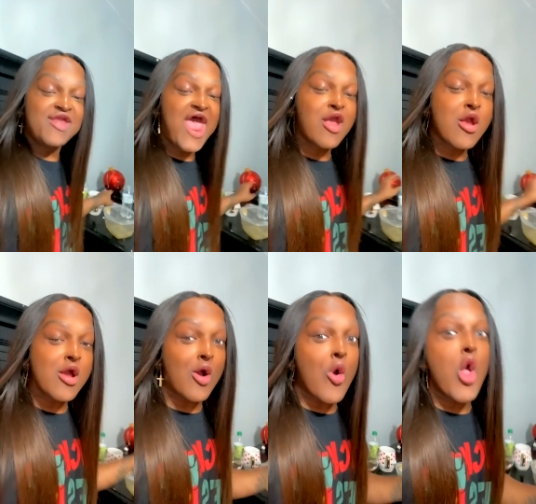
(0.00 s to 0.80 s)
that,
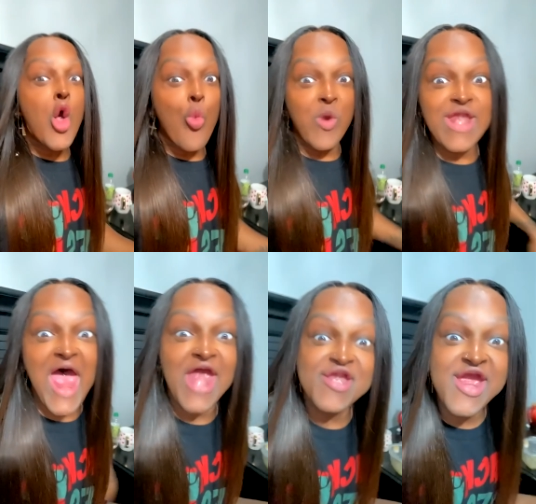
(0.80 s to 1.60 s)
girl, when
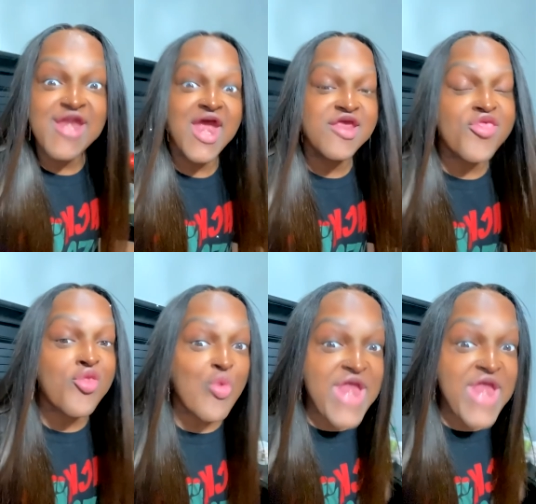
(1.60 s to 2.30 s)
I did that, this is what